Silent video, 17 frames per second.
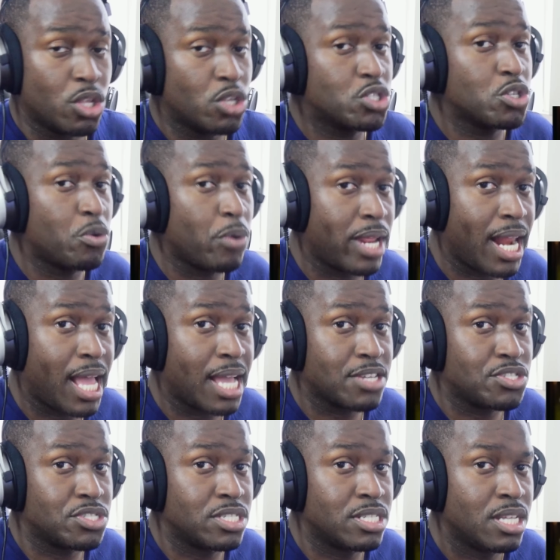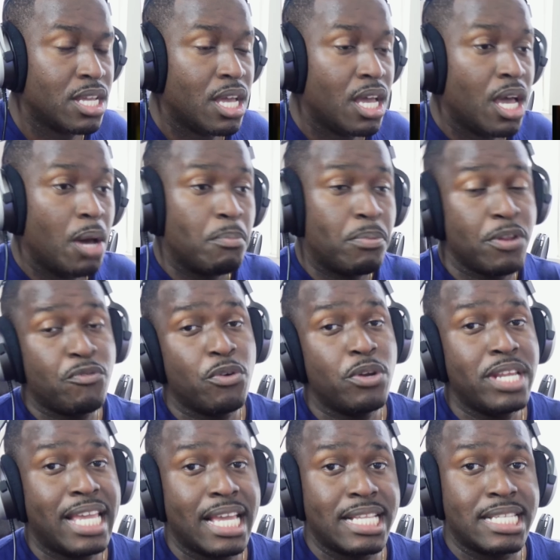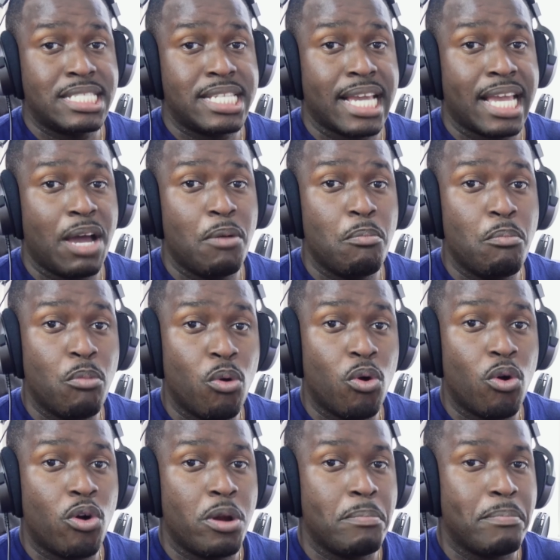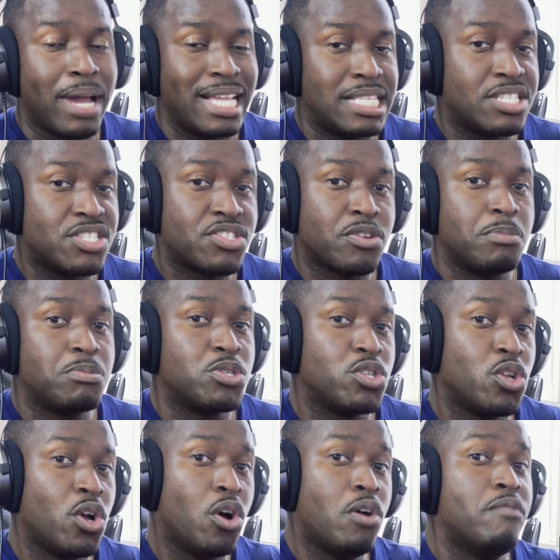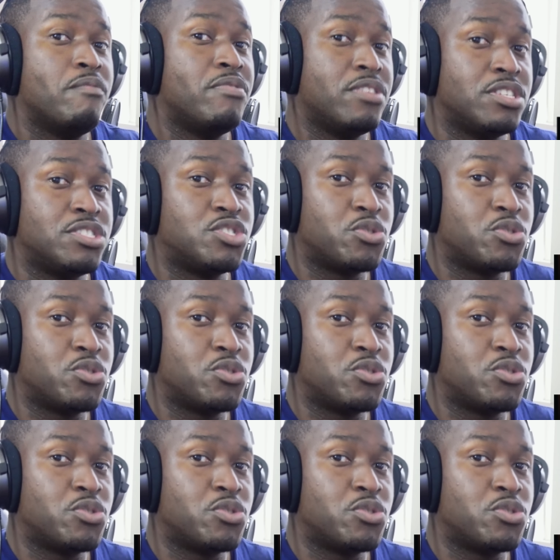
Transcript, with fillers: Lots of great action. But if you want to get check out more in my description of this